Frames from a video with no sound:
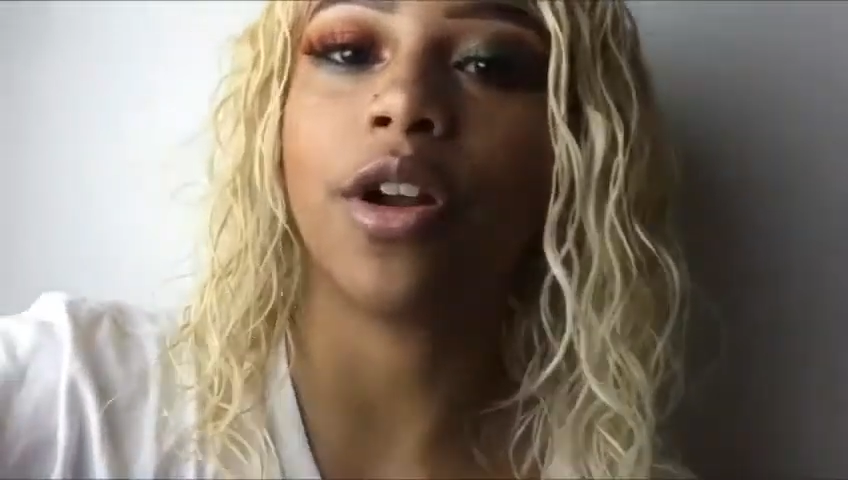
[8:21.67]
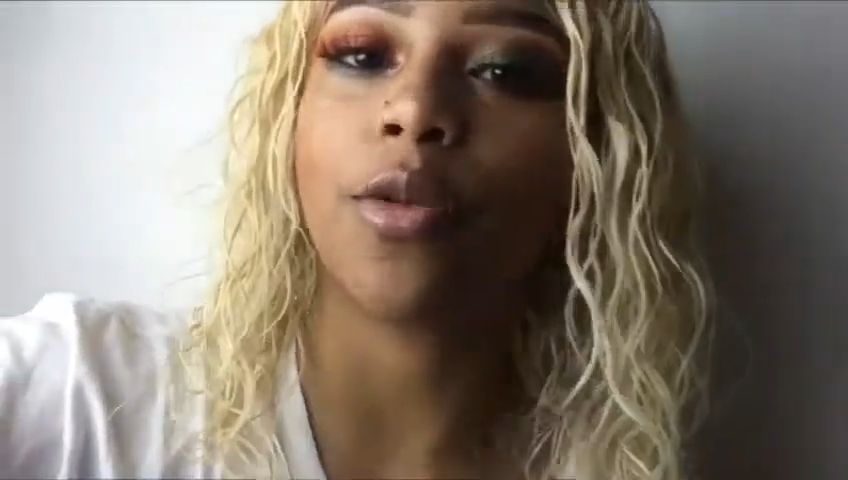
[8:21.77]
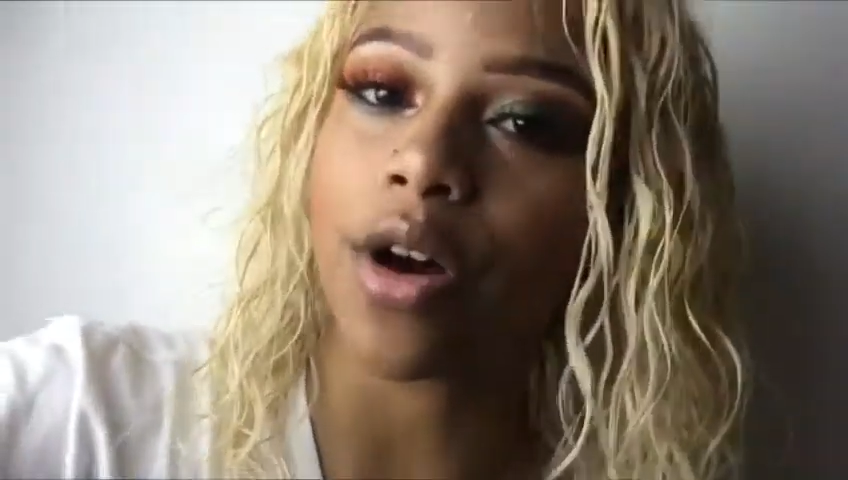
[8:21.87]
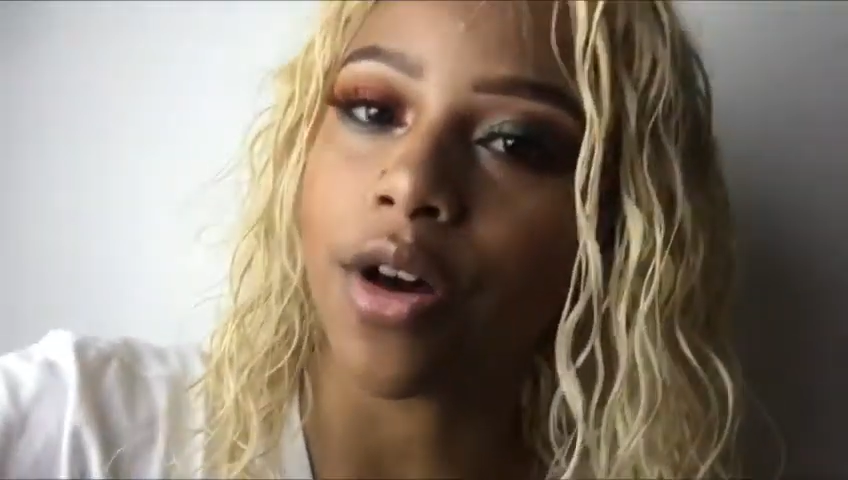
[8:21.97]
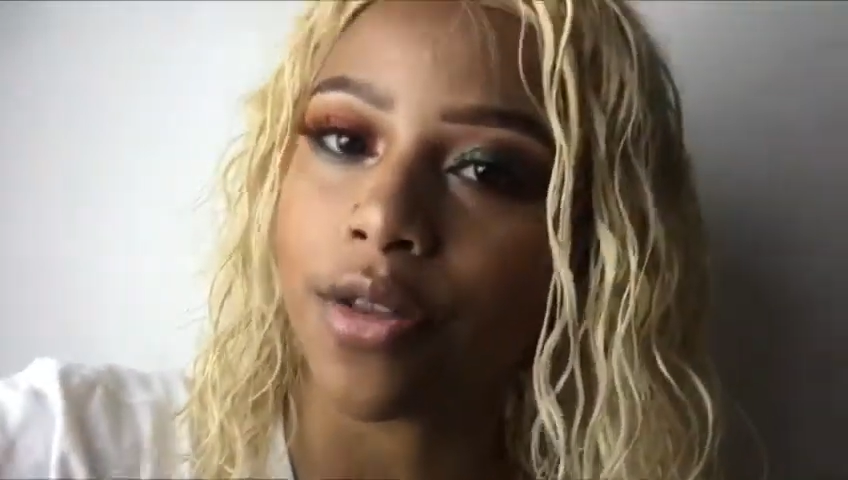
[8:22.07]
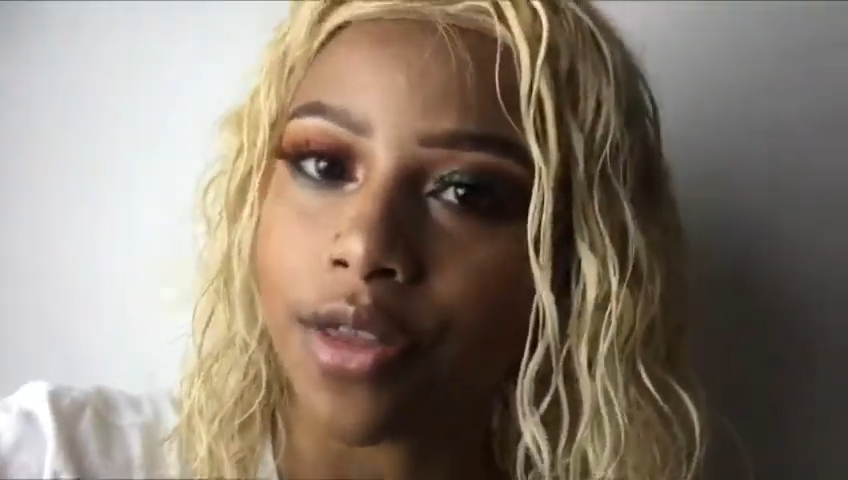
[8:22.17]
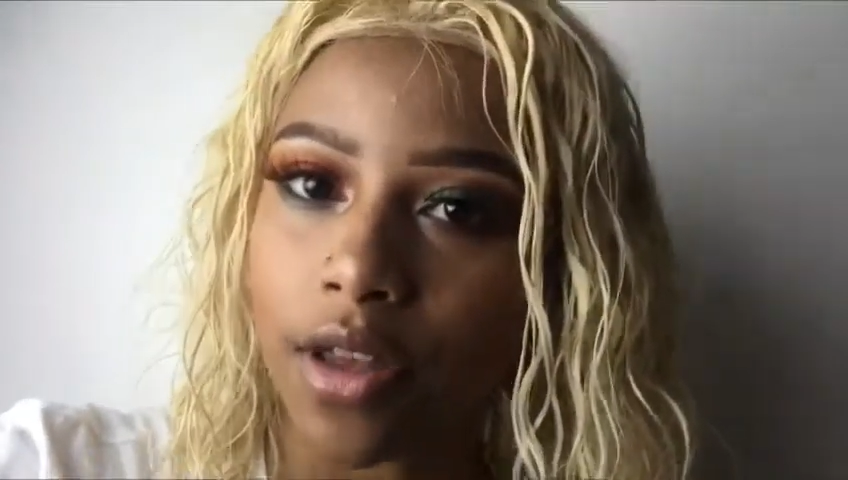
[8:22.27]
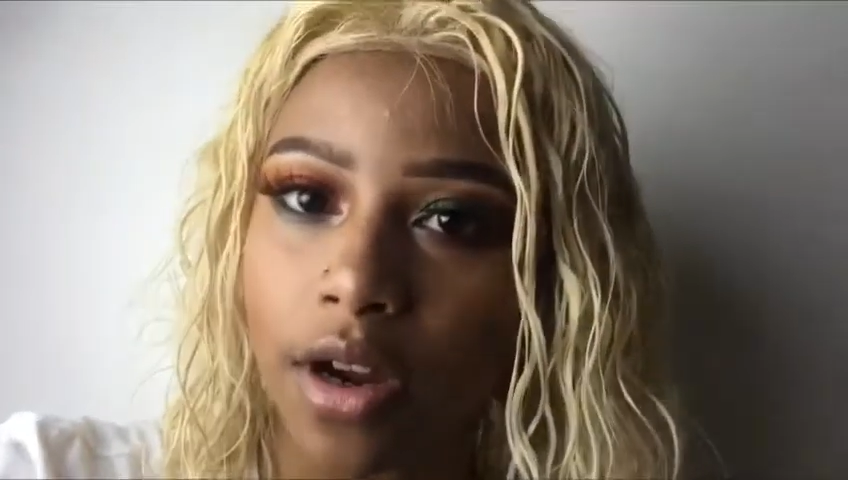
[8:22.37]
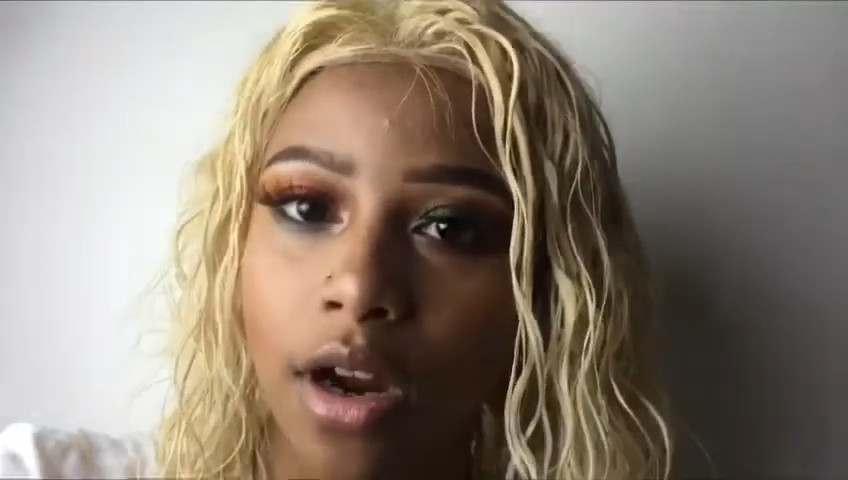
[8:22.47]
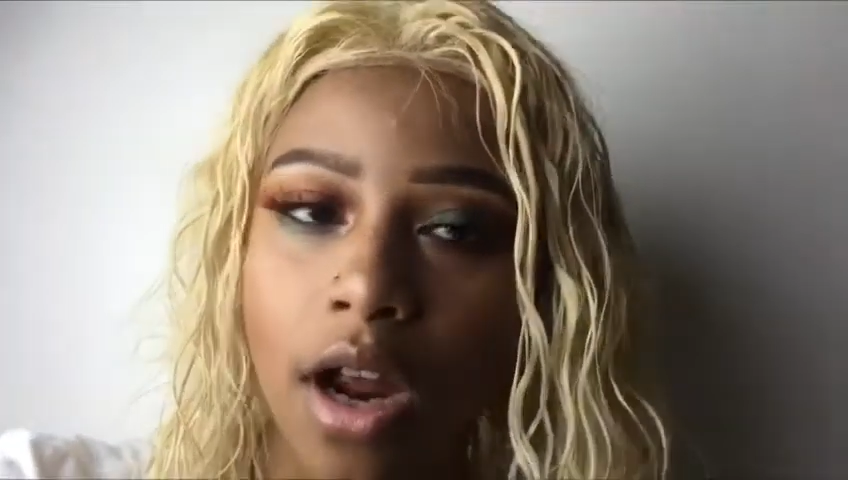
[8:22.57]
very well.
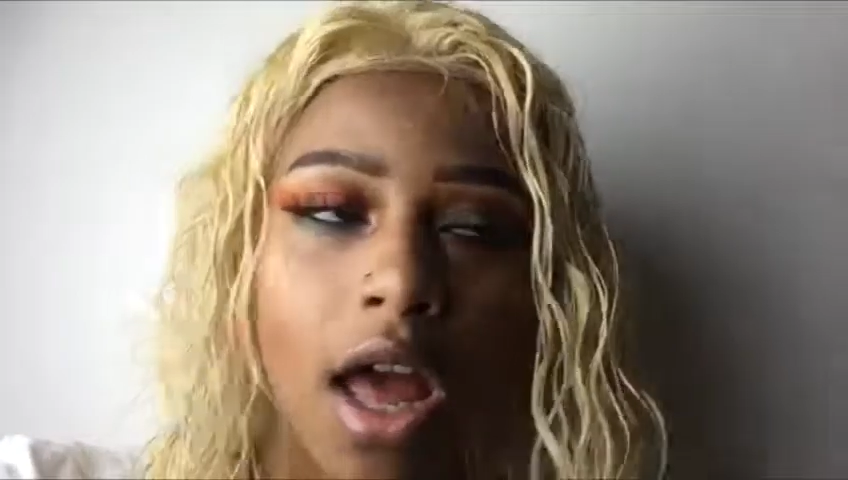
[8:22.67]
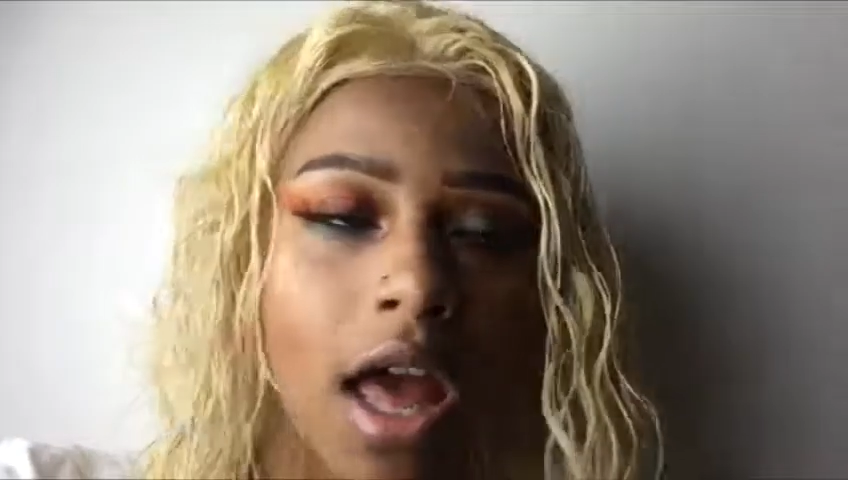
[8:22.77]
They're